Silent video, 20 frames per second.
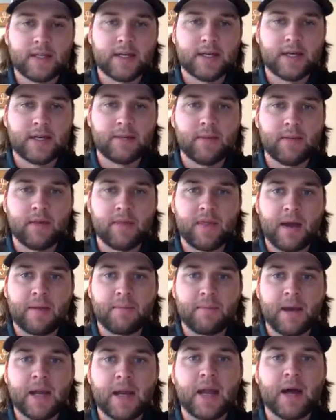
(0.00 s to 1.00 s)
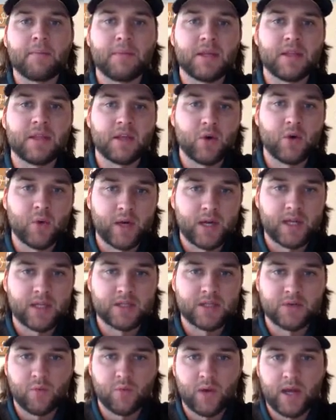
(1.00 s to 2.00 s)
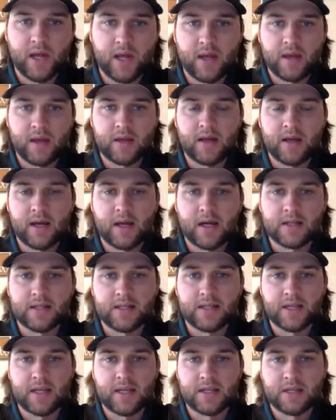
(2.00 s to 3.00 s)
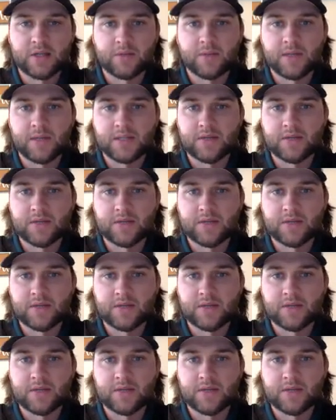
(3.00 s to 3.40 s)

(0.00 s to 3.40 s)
That might not be the quickest way to get to me.